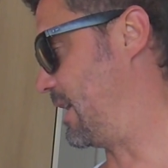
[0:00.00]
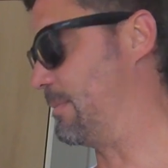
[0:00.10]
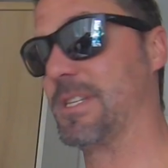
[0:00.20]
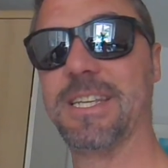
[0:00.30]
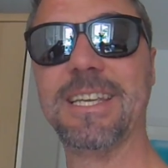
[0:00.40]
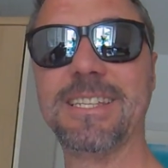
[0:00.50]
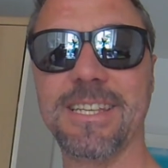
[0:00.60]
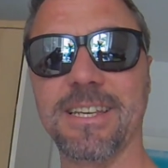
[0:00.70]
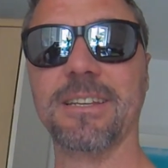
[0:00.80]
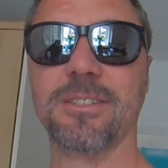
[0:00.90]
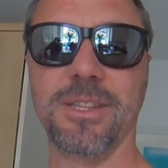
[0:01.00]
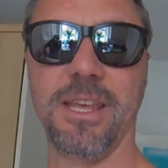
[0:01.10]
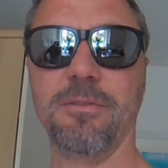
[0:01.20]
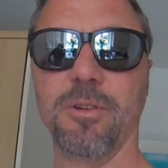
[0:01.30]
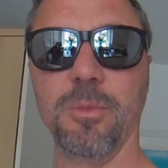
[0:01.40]
It's easier to
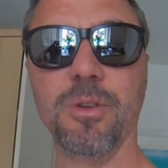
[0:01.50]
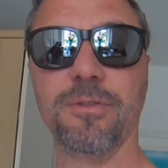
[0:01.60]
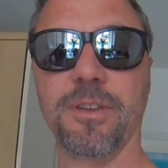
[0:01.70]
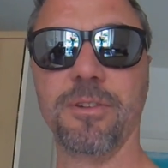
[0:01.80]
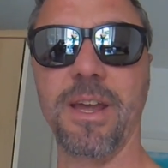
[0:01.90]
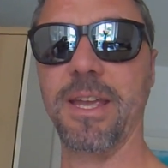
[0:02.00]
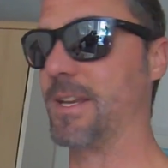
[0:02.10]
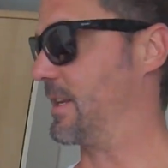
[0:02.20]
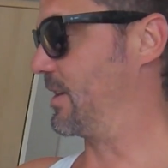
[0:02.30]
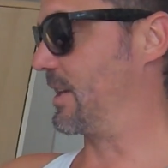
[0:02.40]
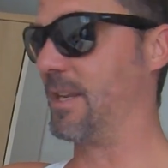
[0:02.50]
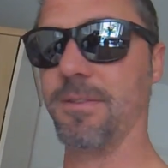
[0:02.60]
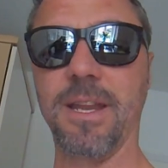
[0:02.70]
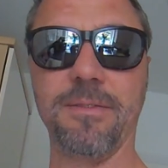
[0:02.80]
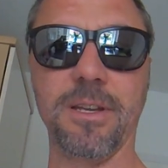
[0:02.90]
then remove the grain, and you can even
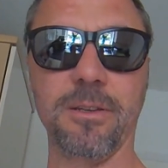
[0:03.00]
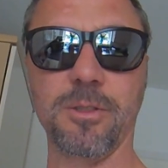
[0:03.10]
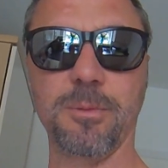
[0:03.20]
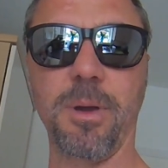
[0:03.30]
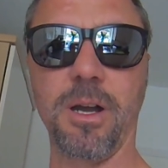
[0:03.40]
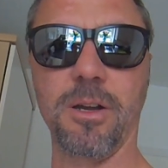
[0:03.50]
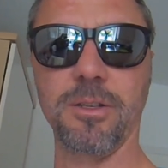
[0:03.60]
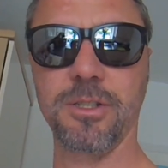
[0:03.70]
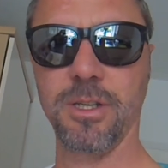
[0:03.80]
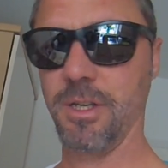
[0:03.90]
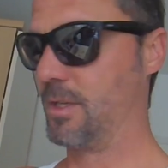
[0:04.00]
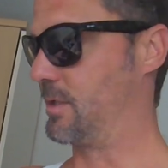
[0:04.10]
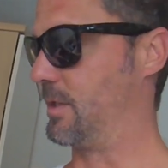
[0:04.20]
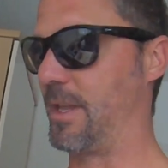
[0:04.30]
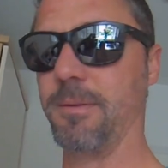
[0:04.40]
have a little sparge. So
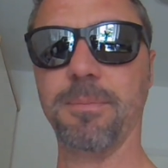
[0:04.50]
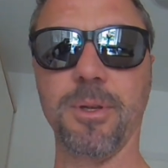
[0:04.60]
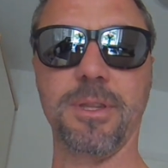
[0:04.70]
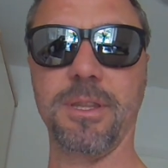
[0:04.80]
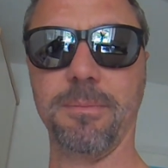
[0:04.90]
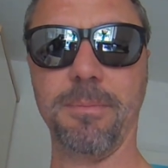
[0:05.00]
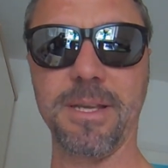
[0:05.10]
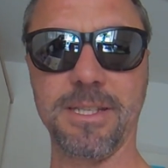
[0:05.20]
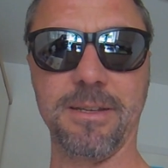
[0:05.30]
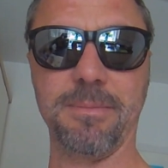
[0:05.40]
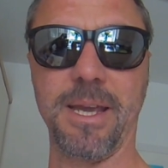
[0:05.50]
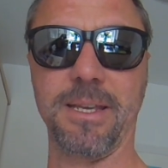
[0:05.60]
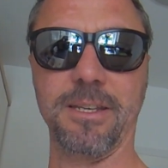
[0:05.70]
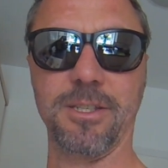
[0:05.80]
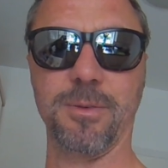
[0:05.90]
you then put the muslin bag
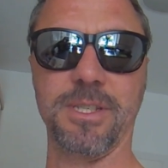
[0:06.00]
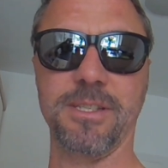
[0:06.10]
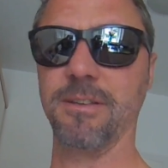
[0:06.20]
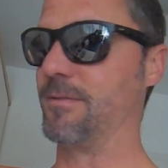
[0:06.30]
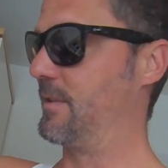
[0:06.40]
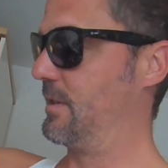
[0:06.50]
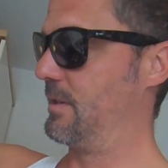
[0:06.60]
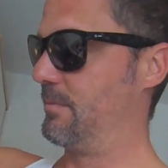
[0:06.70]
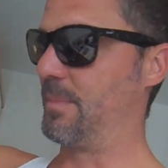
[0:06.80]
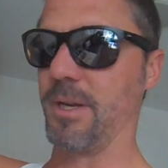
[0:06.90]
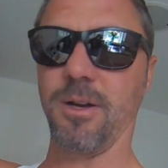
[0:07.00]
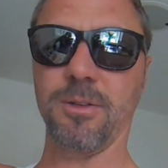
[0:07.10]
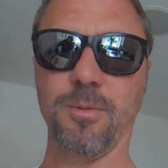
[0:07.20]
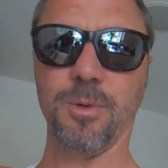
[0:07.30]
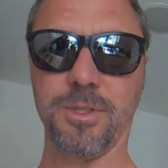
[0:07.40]
into a sieve, bit of
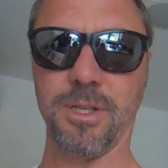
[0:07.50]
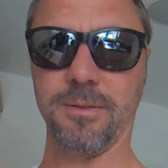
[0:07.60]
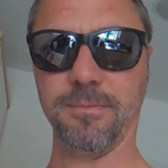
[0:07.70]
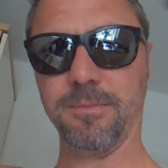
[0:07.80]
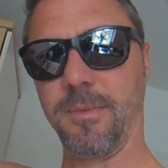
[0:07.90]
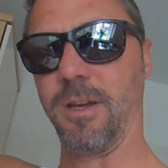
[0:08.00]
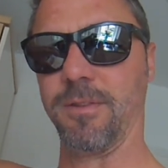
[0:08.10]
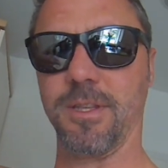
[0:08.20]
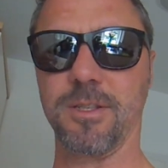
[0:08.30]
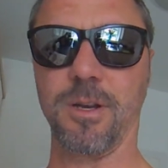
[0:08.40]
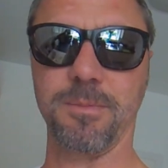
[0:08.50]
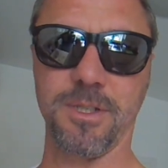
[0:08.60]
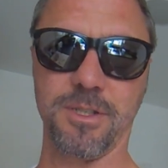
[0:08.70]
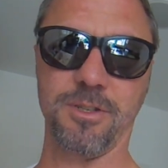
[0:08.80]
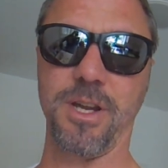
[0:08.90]
hot water, over the top
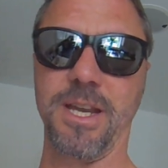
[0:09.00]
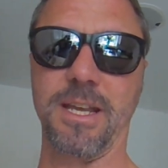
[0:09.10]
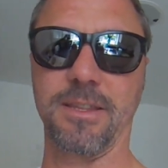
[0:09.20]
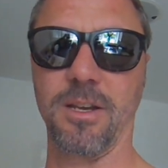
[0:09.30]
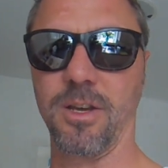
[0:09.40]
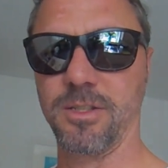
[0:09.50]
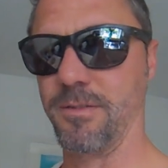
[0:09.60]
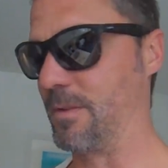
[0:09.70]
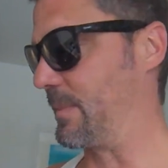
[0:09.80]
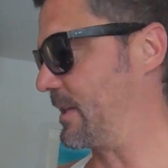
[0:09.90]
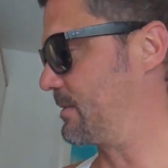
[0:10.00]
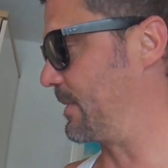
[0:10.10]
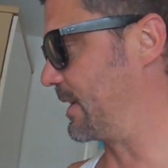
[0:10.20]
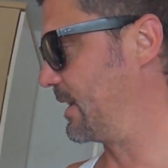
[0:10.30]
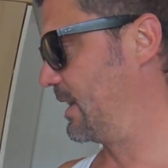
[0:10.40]
just to drain out the last of the bits,
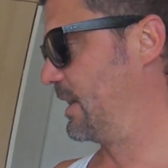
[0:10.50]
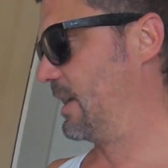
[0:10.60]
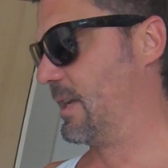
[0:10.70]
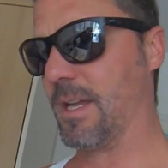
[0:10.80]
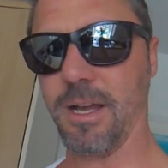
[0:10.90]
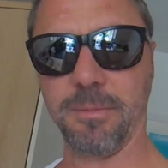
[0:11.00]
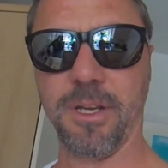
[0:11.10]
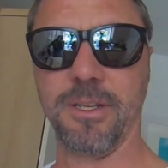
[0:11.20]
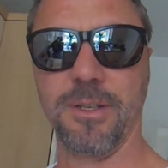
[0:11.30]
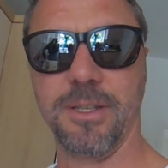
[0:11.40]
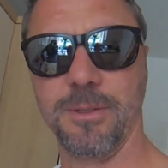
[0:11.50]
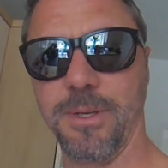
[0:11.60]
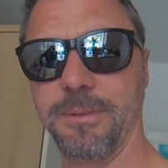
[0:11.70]
but I'm going to do it this way.